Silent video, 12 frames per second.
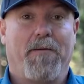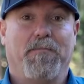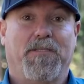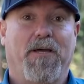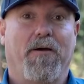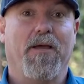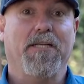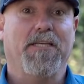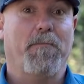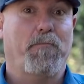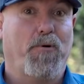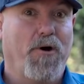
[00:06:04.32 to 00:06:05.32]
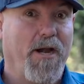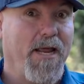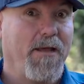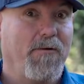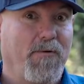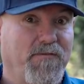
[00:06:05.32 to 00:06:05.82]
So it's
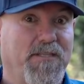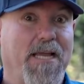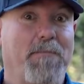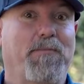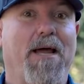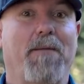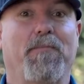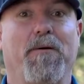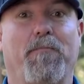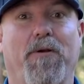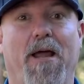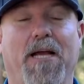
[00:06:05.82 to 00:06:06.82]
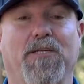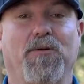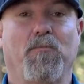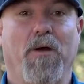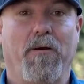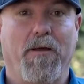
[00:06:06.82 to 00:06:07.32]
we've stepped up the
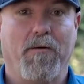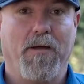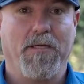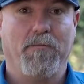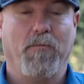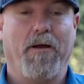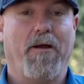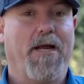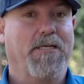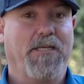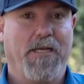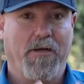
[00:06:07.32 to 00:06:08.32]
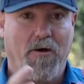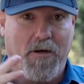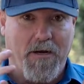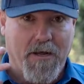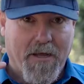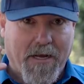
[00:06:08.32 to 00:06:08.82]
production. We're actually going
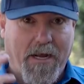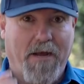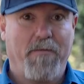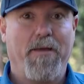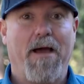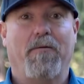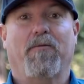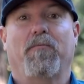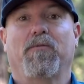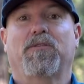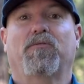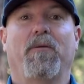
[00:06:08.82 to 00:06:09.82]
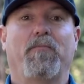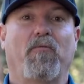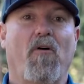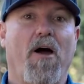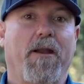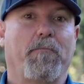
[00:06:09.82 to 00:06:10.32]
to be able to script
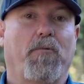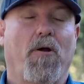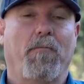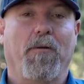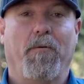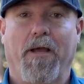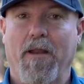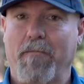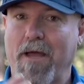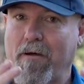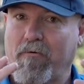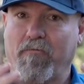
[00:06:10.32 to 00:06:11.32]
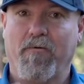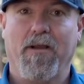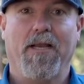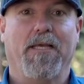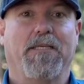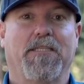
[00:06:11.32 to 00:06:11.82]
write it properly. We're going to be able to
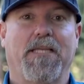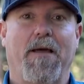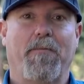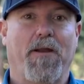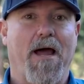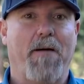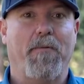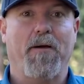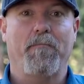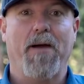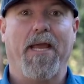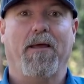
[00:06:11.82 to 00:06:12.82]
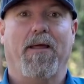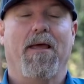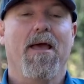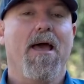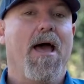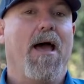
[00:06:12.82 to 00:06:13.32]
really step it up and make
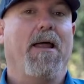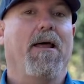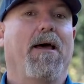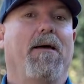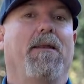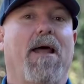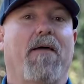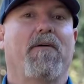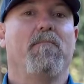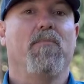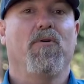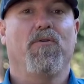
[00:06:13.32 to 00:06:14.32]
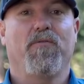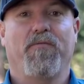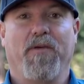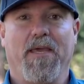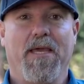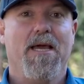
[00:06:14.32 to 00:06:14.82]
another
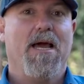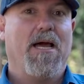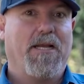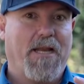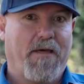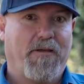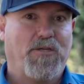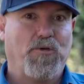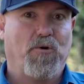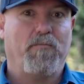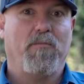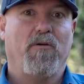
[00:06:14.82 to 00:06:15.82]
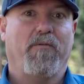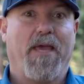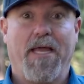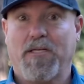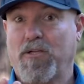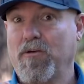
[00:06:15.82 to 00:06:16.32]
movie, another short movie,
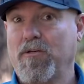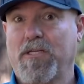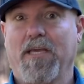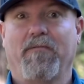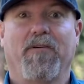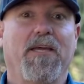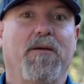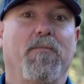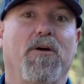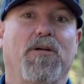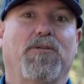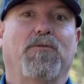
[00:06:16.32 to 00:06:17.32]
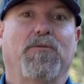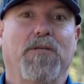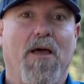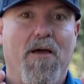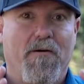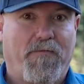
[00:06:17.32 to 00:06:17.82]
and 2 TV commercials
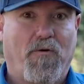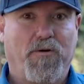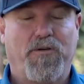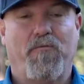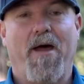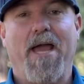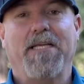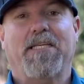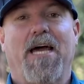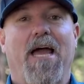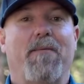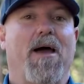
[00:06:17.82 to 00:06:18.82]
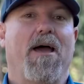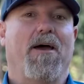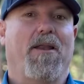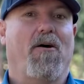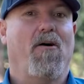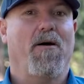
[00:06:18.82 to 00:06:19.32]
for Terrain Tamer, and